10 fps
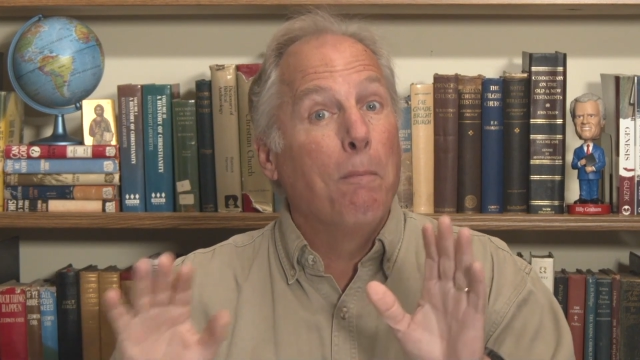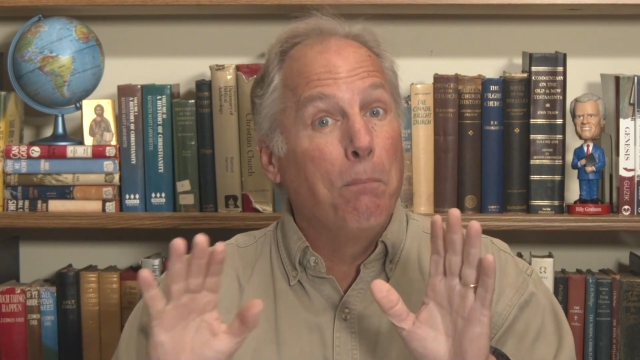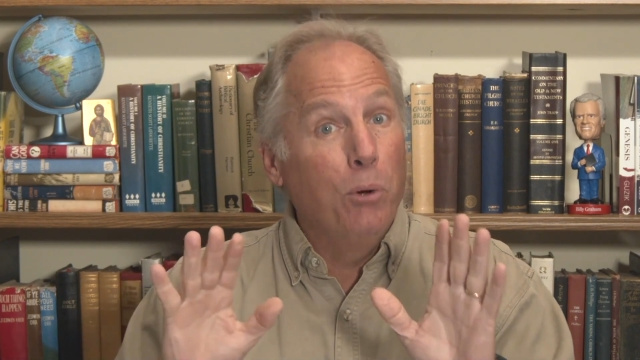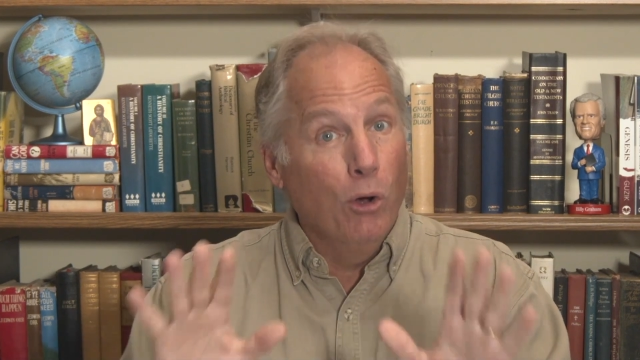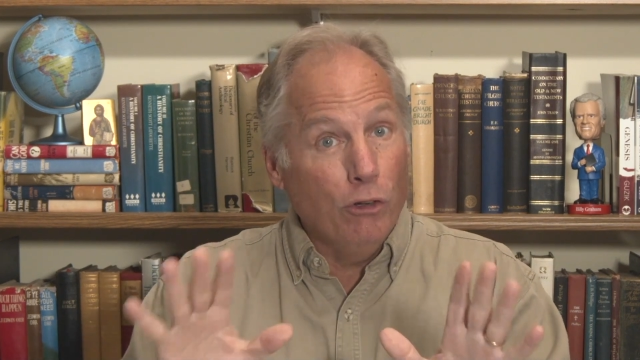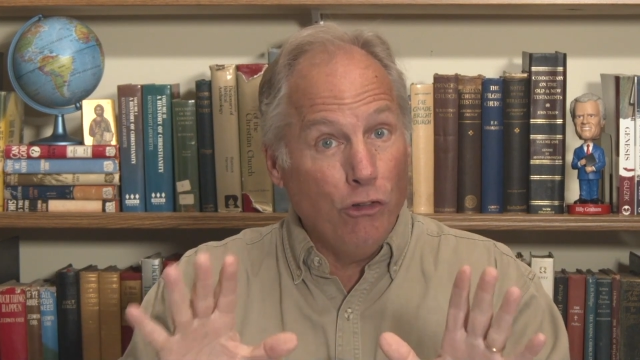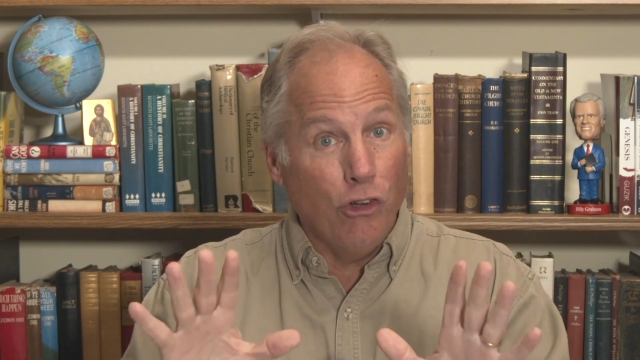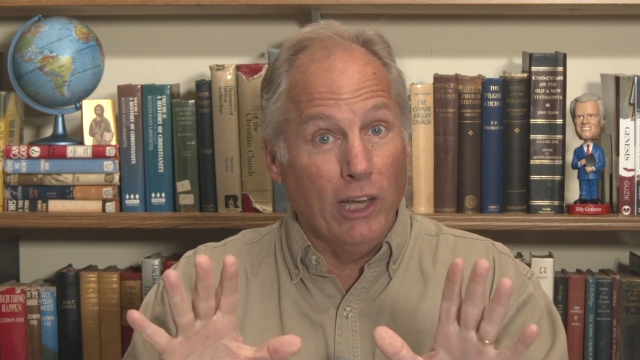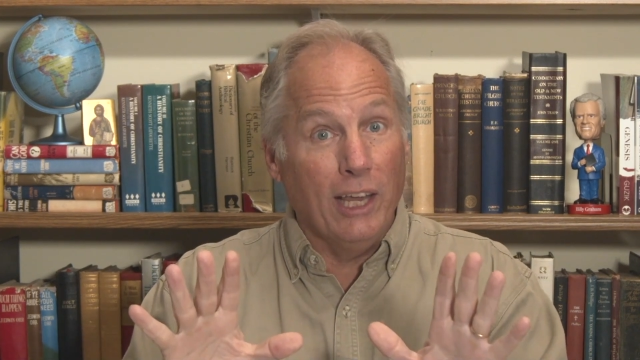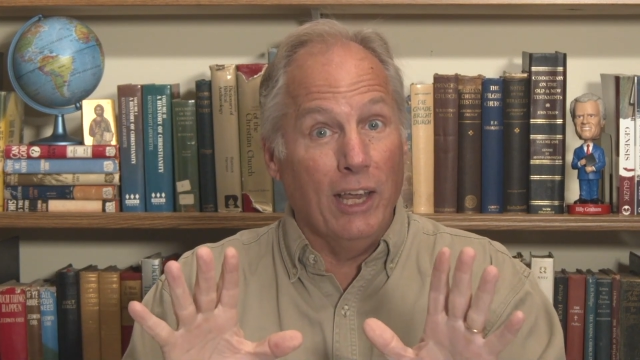
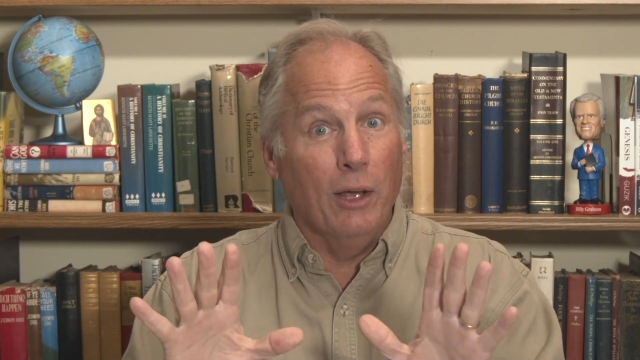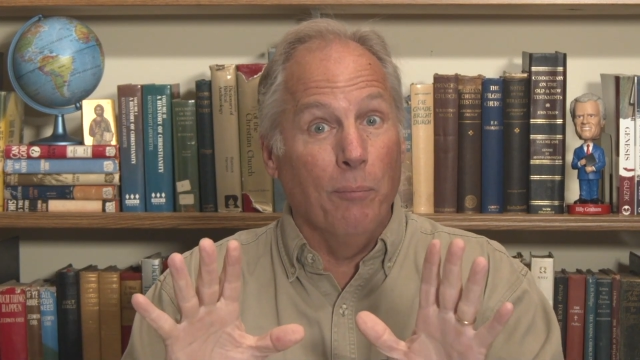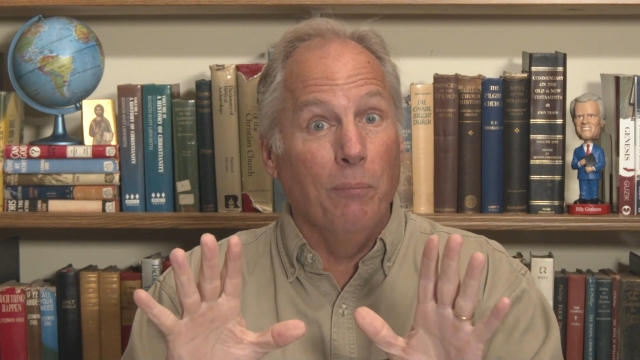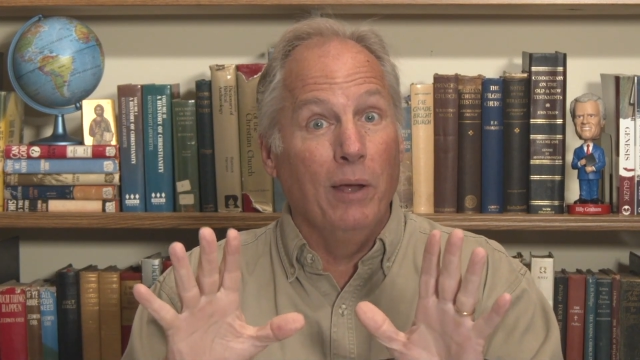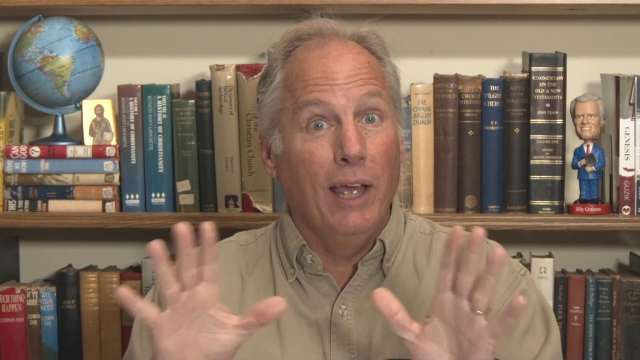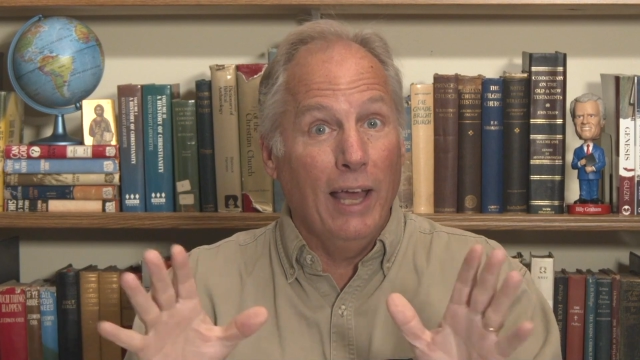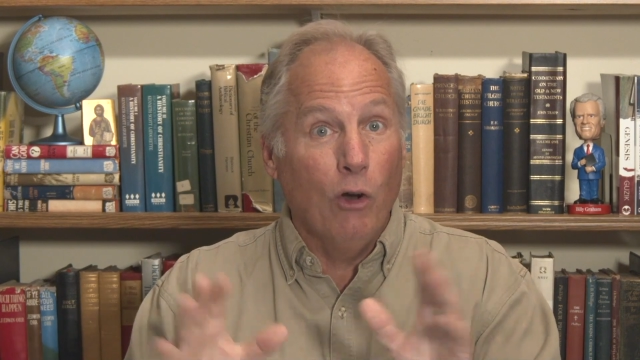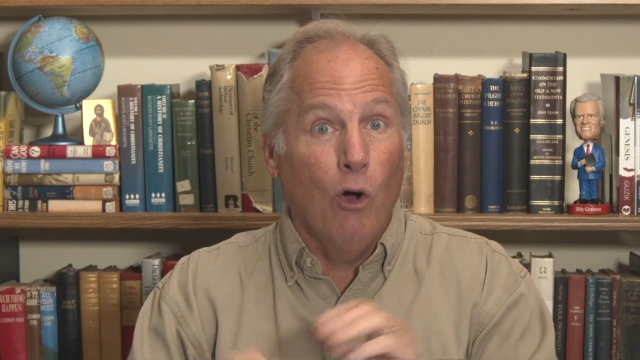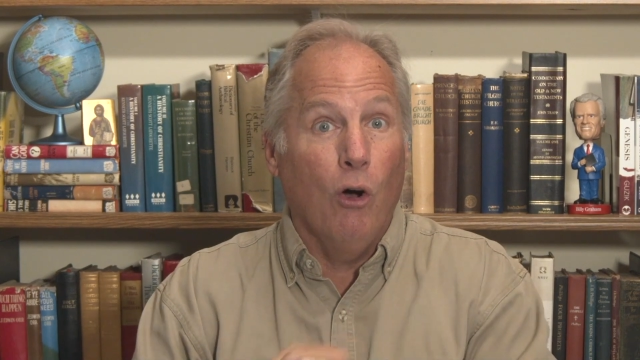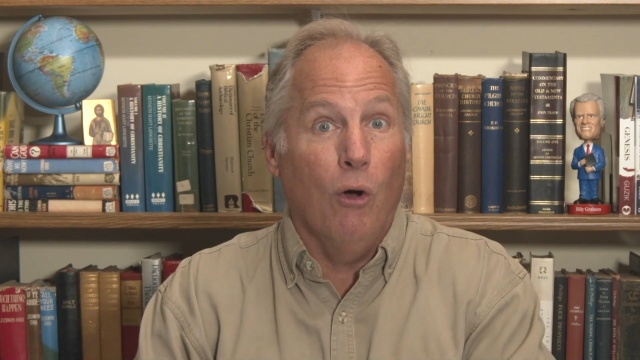pushing him at
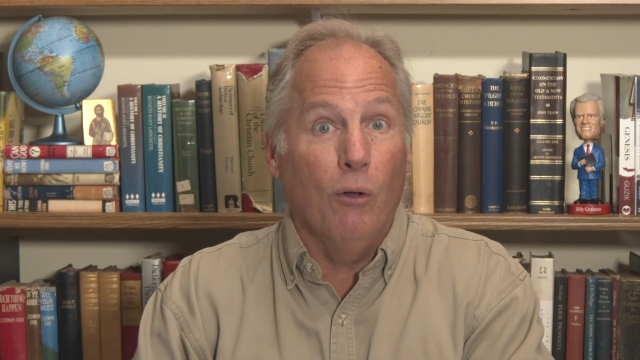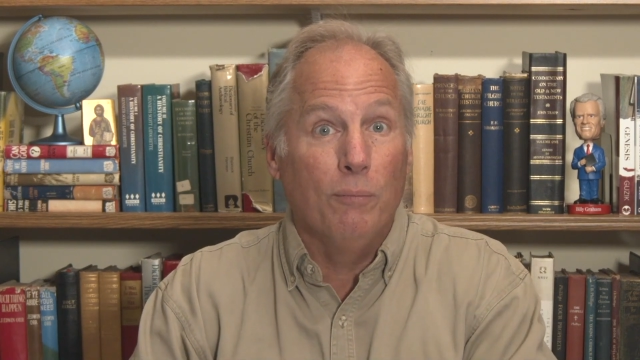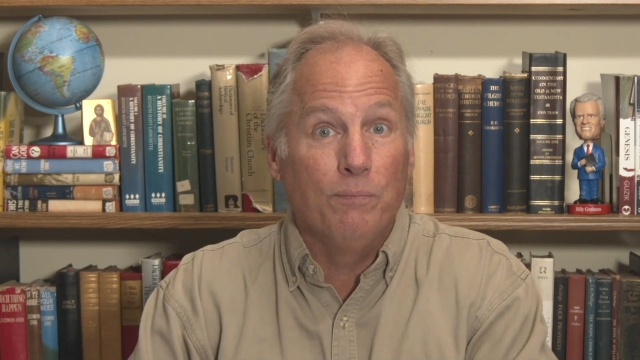all.